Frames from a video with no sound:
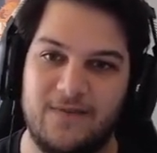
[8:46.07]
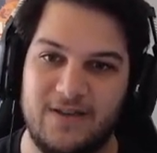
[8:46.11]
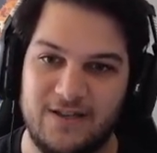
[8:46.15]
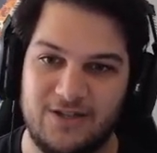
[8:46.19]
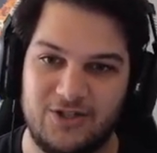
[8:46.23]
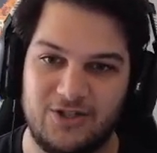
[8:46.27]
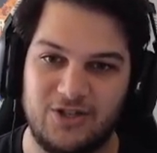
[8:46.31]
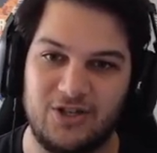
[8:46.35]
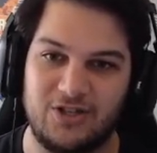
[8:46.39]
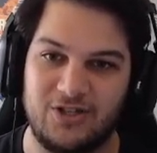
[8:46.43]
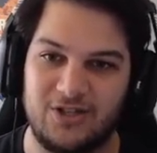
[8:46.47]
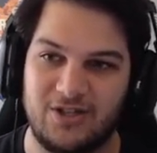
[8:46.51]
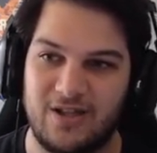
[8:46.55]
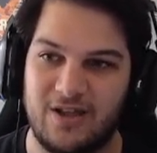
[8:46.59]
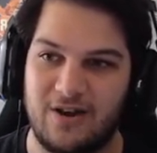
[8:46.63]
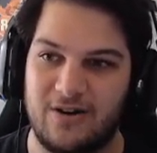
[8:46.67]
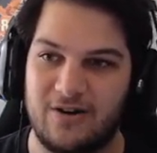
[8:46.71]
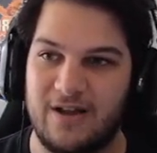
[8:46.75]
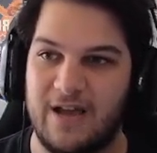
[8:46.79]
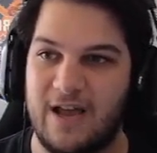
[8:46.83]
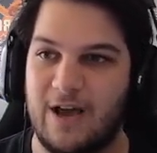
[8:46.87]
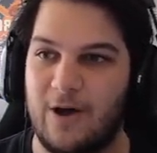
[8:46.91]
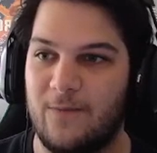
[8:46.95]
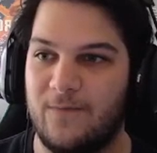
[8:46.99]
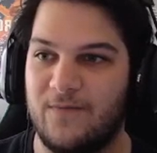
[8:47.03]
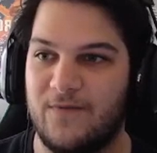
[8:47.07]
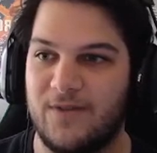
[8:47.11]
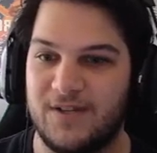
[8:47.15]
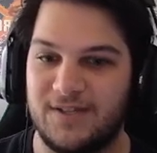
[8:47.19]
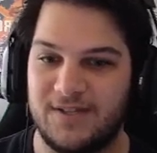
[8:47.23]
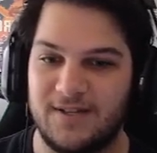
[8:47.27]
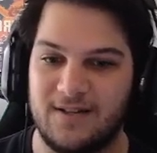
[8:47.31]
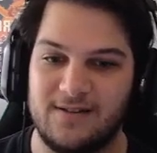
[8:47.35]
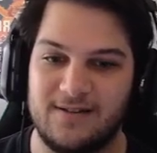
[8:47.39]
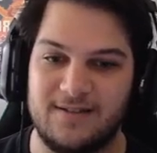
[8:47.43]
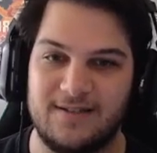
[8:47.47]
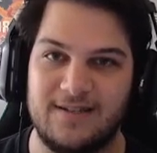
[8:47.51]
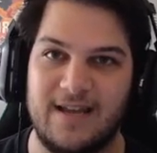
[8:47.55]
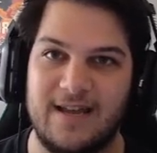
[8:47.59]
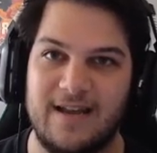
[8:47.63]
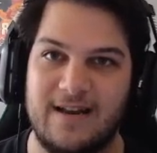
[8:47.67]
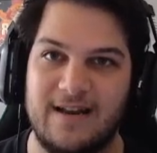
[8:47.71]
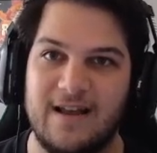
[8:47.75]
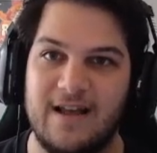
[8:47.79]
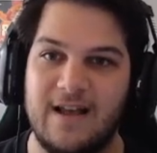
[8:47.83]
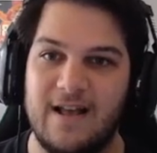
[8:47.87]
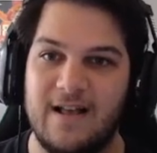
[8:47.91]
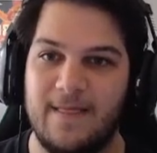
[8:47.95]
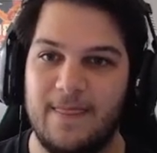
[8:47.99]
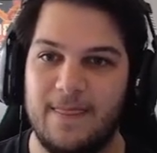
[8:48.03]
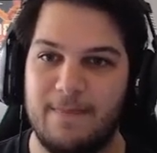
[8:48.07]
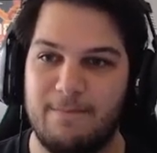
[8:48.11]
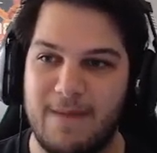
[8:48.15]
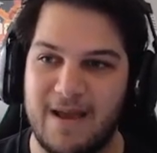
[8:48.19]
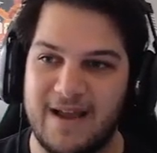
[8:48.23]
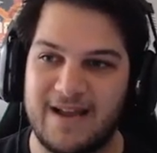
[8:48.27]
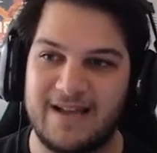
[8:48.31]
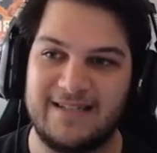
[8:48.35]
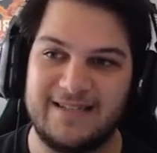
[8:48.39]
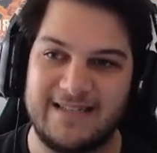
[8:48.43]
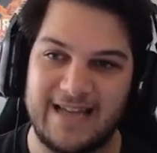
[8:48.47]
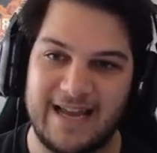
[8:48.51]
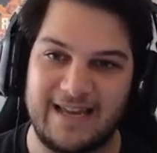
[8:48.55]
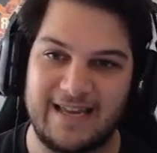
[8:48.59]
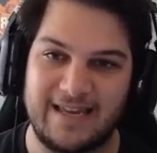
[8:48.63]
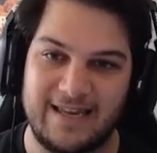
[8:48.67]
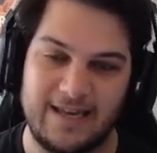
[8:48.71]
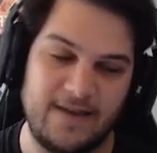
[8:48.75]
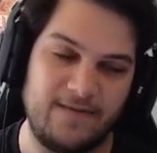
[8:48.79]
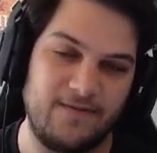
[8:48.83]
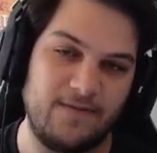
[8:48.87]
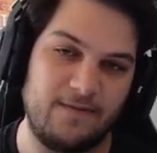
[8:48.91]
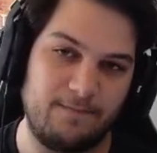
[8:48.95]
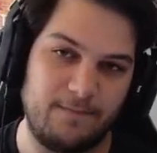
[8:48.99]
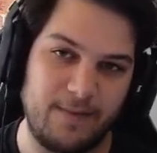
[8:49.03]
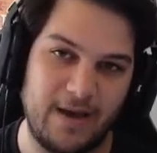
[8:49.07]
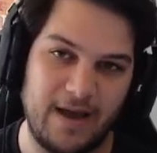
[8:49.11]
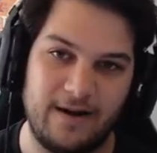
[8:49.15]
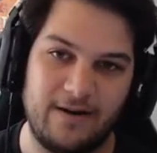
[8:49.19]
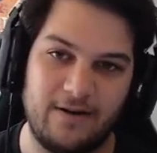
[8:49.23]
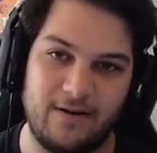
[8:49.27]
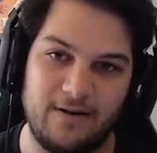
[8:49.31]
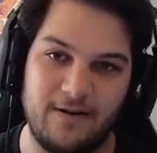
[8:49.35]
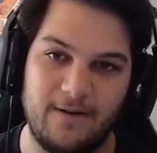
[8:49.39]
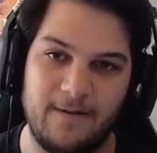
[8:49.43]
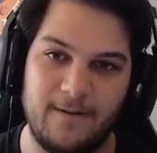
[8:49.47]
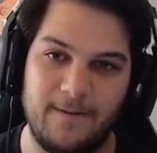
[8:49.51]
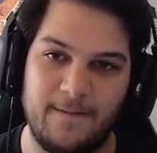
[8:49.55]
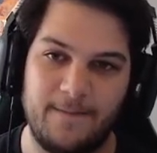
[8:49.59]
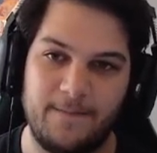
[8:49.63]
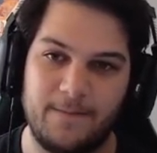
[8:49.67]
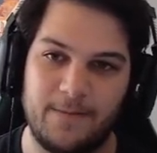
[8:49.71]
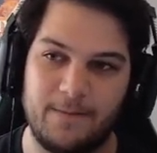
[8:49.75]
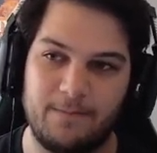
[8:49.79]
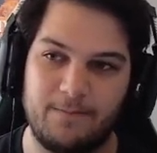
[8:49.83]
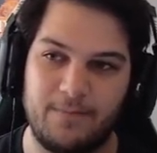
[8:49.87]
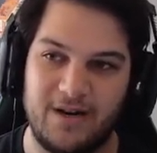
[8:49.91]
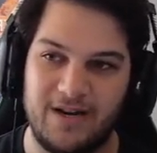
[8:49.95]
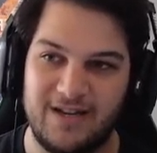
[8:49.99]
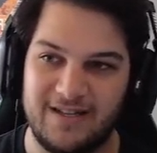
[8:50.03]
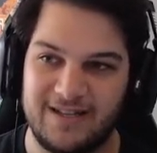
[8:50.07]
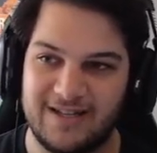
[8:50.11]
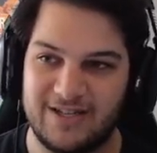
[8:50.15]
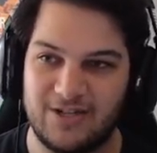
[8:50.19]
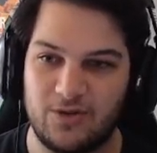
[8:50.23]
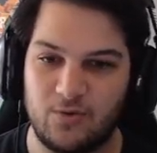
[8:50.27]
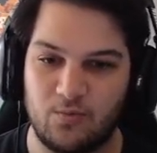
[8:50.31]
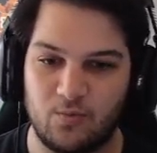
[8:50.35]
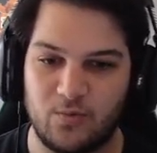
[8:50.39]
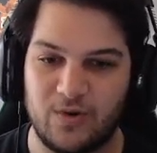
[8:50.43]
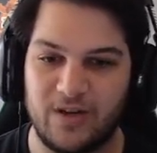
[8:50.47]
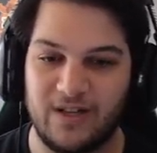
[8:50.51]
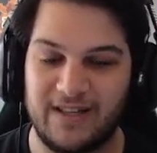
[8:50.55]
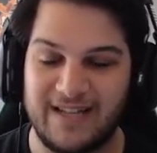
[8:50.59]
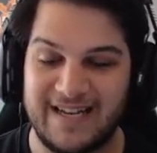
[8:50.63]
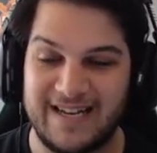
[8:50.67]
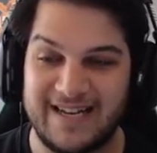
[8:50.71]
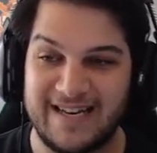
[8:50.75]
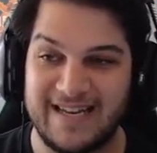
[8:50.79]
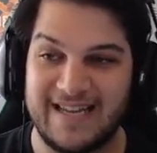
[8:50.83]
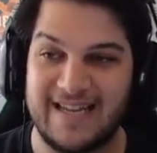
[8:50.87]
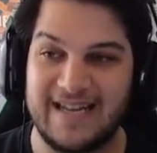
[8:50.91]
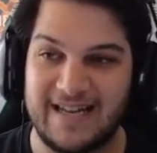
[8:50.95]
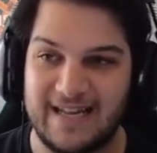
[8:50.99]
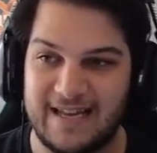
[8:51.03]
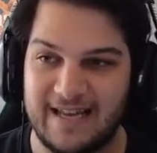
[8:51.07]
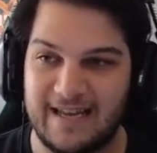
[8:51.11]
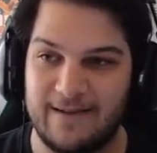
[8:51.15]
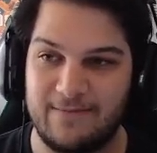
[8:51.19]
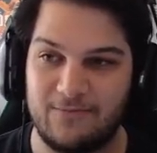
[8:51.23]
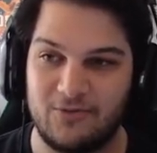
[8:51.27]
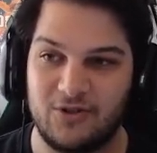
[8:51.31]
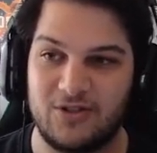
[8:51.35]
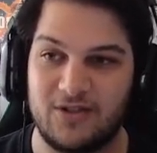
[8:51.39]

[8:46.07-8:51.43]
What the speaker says: He's just there to help facilitate, make a deck even better, but it doesn't really need him.